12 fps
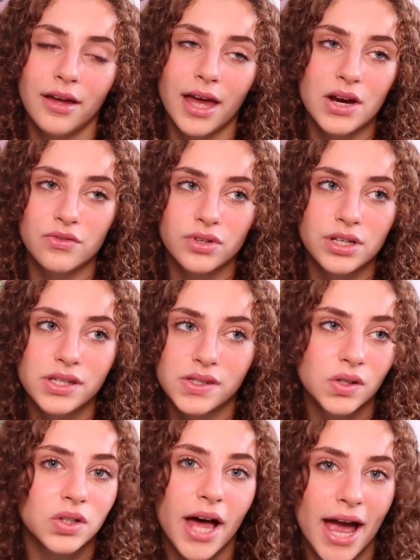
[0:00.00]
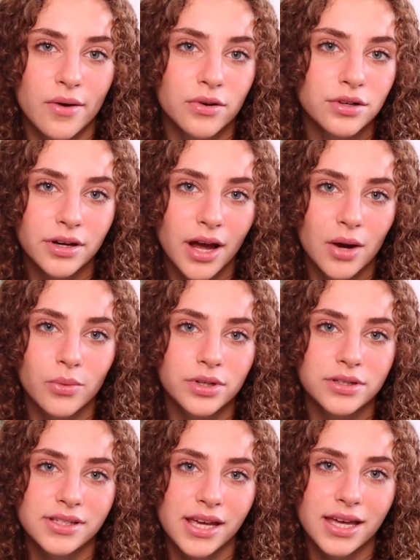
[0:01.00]
every single hour. I
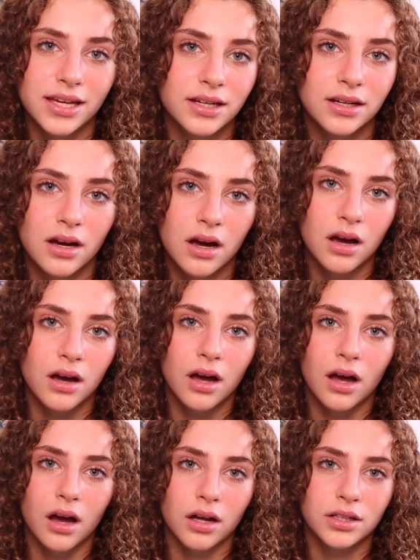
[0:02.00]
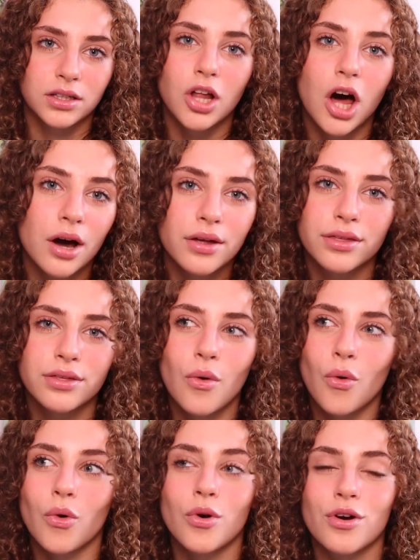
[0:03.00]
would take a cloth
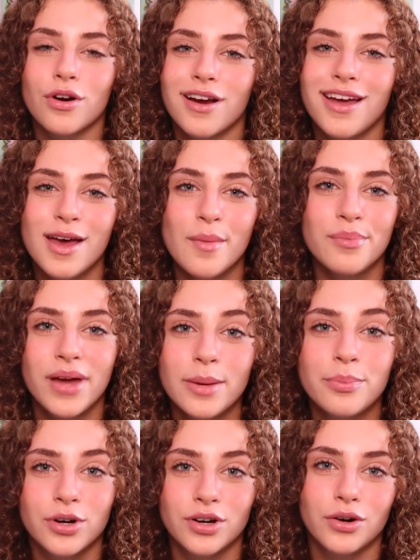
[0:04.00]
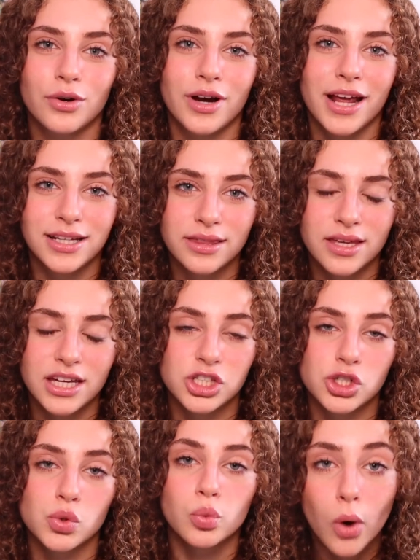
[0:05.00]
or paper or anything and
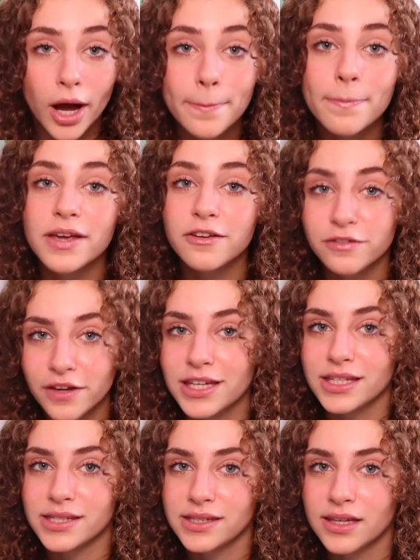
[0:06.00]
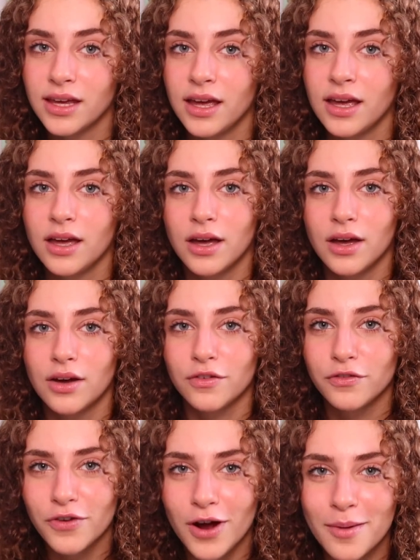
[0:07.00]
just wipe my face
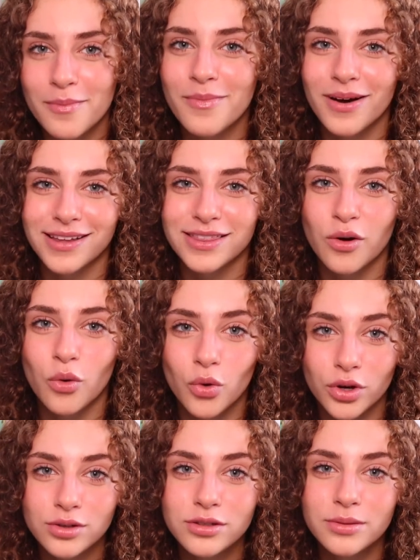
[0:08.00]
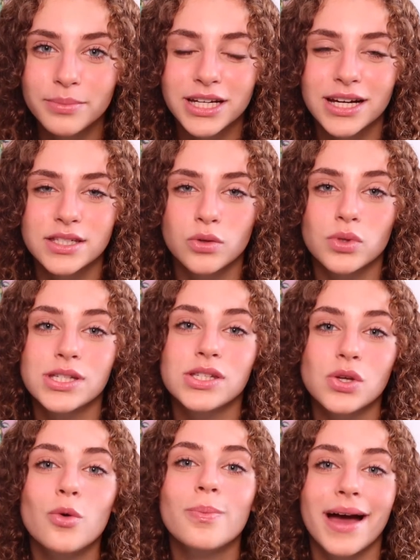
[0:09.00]
from the oil because it was
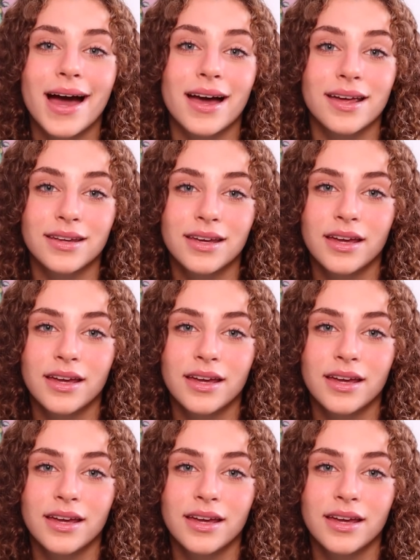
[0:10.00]
so bad,